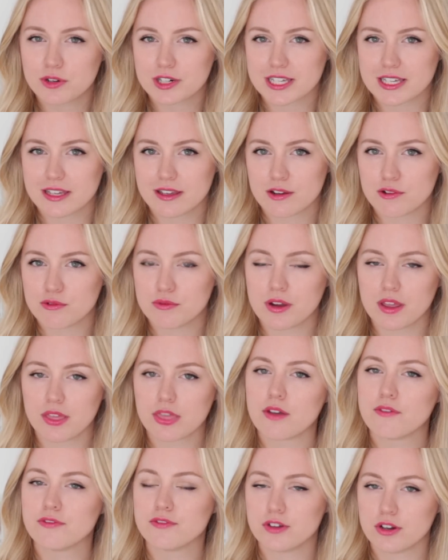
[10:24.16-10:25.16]
working
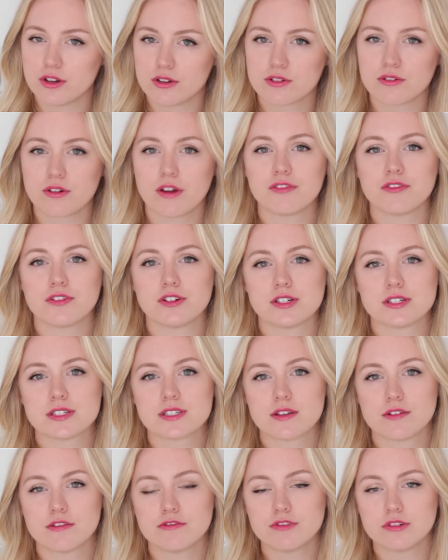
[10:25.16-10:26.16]
with
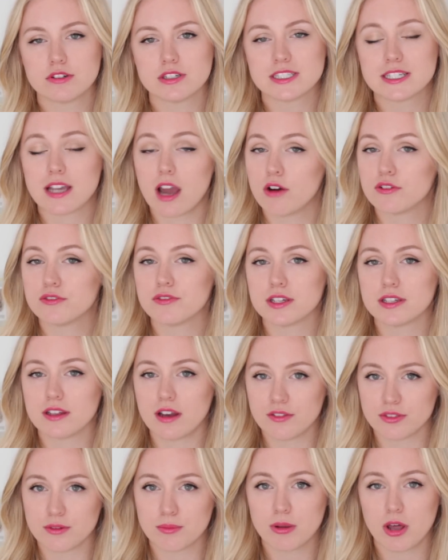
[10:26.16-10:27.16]
photographers for the outfit
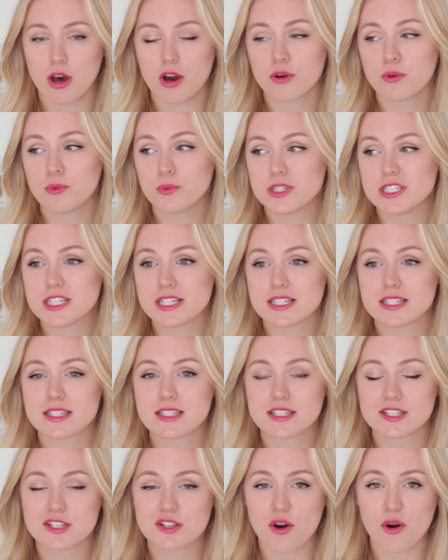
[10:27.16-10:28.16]
on the blog, which is
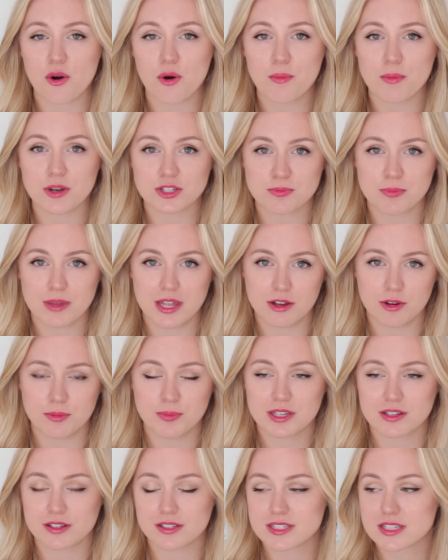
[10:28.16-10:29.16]
so much better
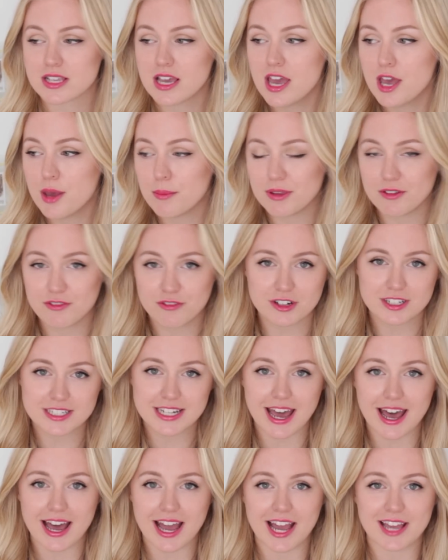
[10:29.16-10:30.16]
because before
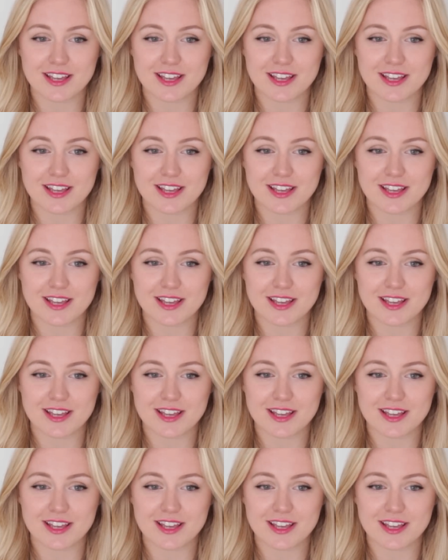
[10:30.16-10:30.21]
that,